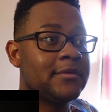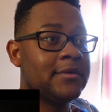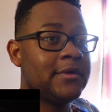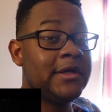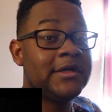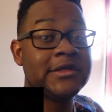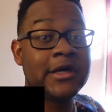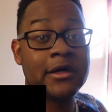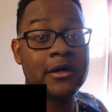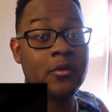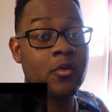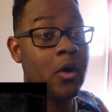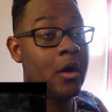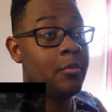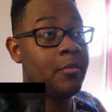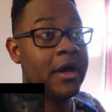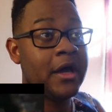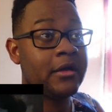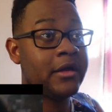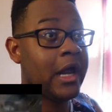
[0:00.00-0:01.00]
He's on a
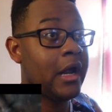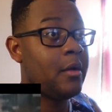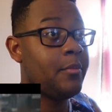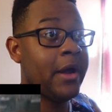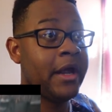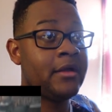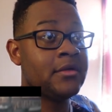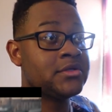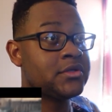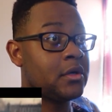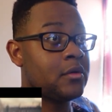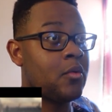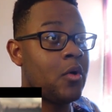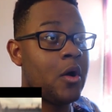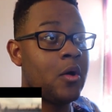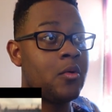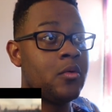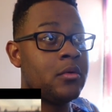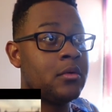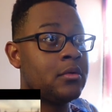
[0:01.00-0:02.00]
roll, man. Khari Payton's on a
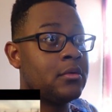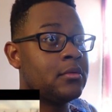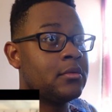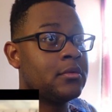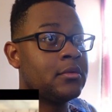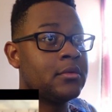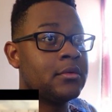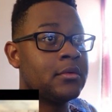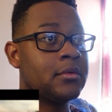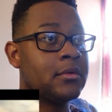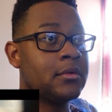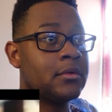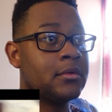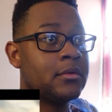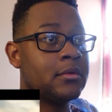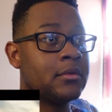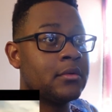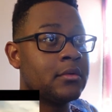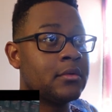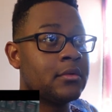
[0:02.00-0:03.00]
roll.
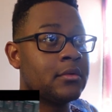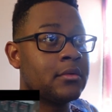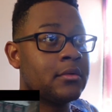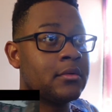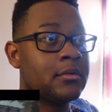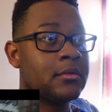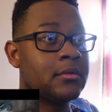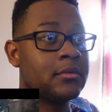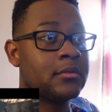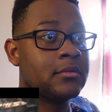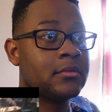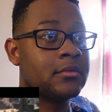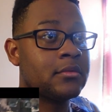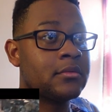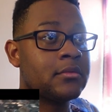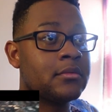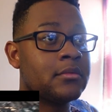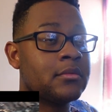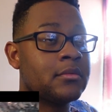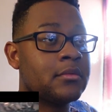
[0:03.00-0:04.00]
Please,
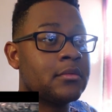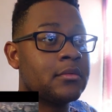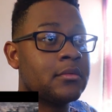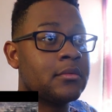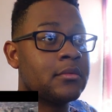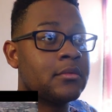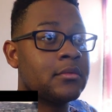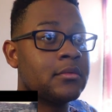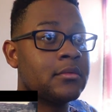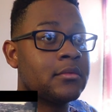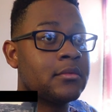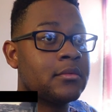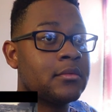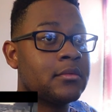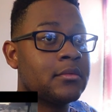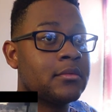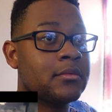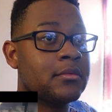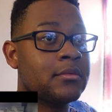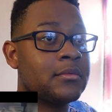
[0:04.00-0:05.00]
just stick to the
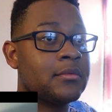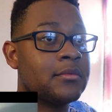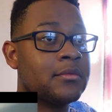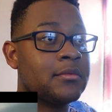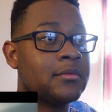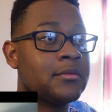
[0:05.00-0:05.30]
rooftop.